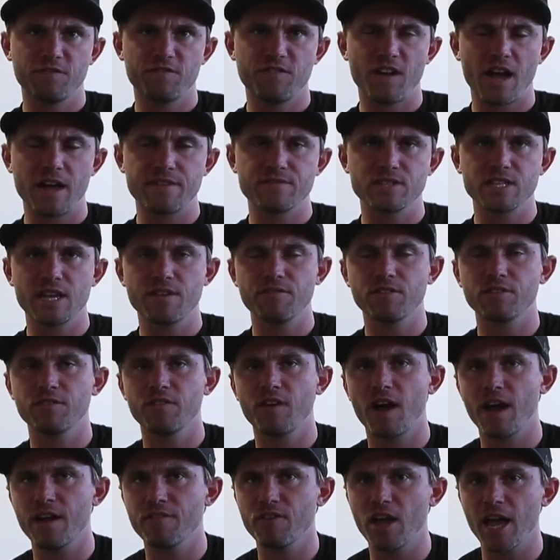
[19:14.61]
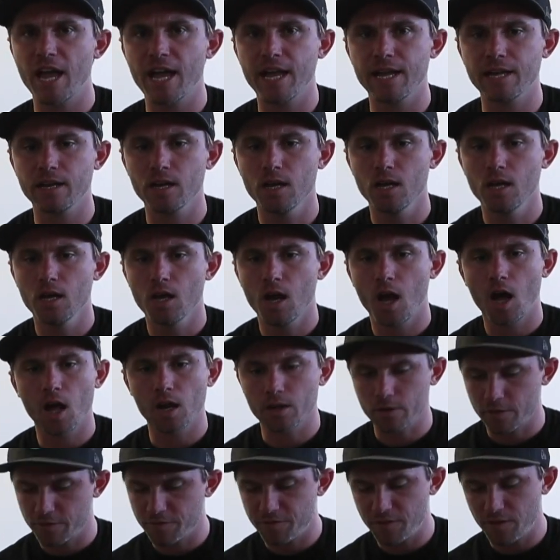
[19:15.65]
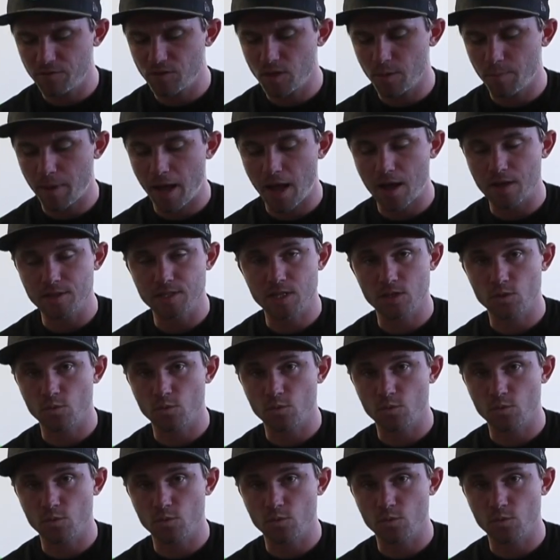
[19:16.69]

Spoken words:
5'7", 5'8", 150 pounds,